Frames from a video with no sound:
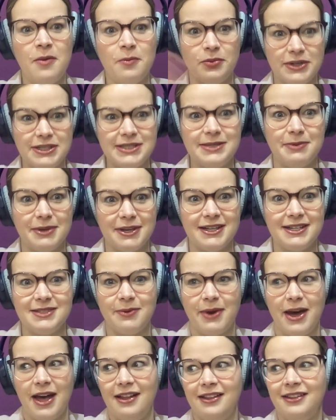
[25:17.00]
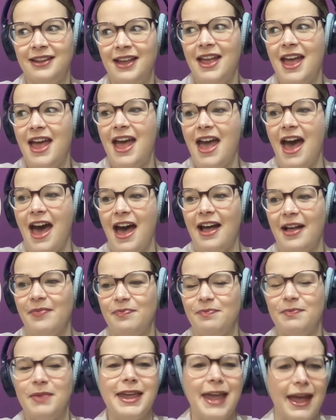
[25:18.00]
Brisbane as well.
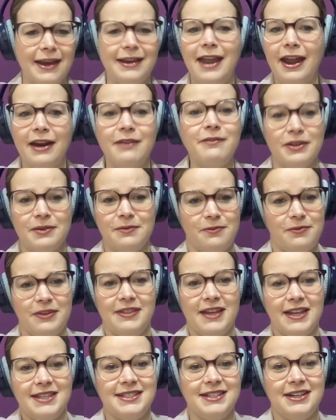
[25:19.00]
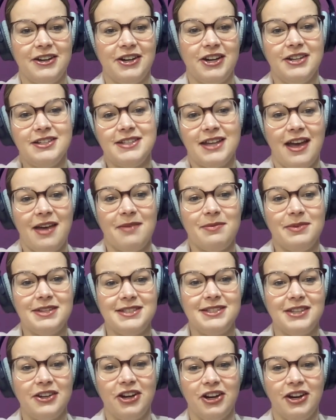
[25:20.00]
But yeah, none of them fit that stereotype.
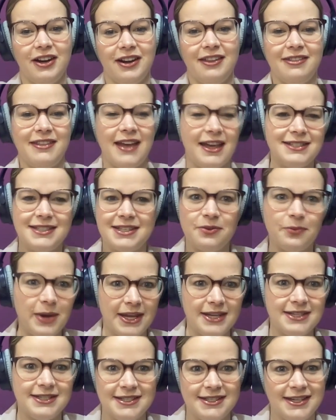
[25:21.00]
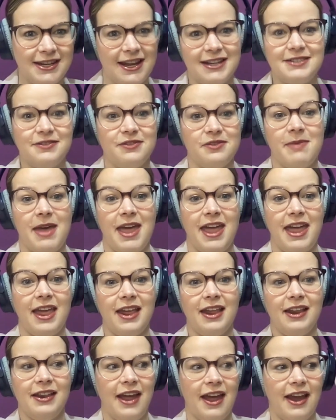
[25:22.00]
So that's the weird disconnect for
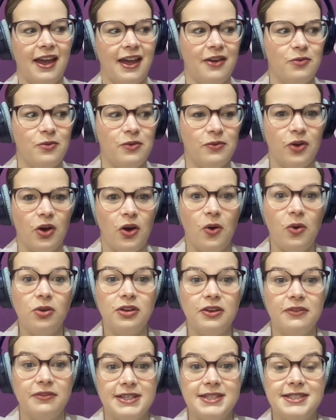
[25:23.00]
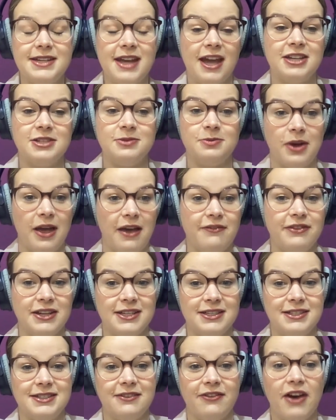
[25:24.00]
me. Like, we've got all of this tangible
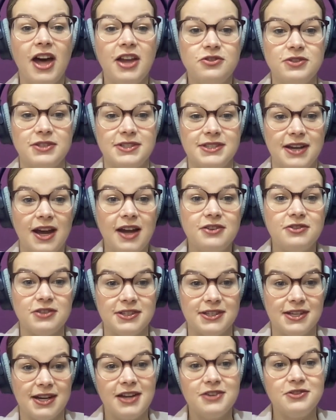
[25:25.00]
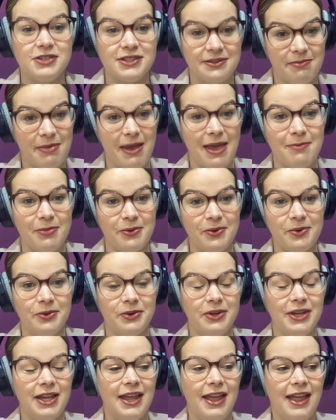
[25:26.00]
evidence of hundreds and hundreds and hundreds of
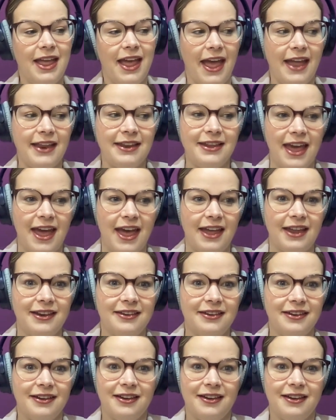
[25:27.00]
people, and yet